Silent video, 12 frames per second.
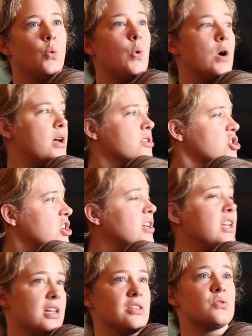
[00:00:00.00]
Well,
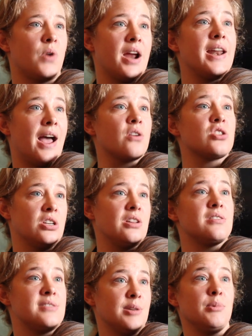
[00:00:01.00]
right now she
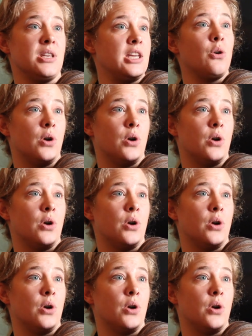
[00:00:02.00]
needs CBD